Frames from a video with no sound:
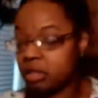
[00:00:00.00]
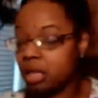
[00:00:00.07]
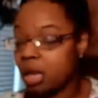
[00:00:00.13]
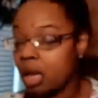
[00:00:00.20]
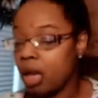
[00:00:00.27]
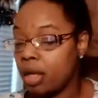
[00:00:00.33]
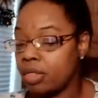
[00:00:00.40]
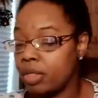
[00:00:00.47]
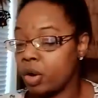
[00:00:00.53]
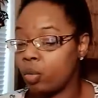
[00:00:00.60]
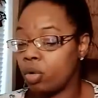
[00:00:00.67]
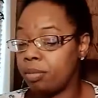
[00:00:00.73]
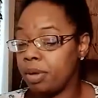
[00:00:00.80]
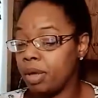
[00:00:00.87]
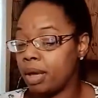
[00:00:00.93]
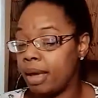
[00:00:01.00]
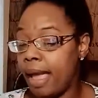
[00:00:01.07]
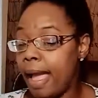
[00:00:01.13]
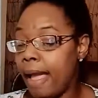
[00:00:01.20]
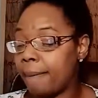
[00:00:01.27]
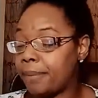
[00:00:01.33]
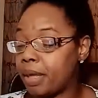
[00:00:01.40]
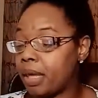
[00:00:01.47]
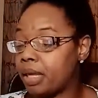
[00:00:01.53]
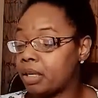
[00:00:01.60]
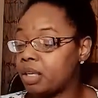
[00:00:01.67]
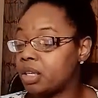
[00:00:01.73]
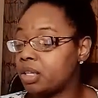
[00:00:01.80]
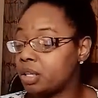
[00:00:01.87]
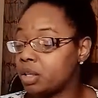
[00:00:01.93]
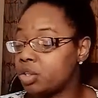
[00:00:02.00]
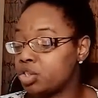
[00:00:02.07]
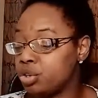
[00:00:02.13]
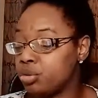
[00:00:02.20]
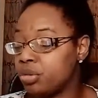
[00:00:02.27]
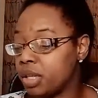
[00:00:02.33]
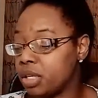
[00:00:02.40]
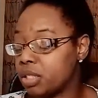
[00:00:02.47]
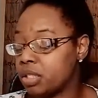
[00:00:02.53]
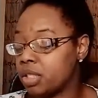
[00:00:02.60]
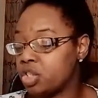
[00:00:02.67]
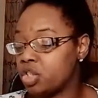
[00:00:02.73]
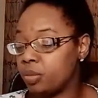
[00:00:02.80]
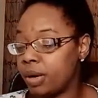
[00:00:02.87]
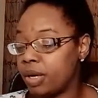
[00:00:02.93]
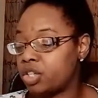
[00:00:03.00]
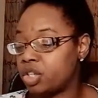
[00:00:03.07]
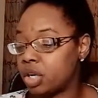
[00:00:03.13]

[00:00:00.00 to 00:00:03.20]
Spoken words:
There will be a happy ending to this situation.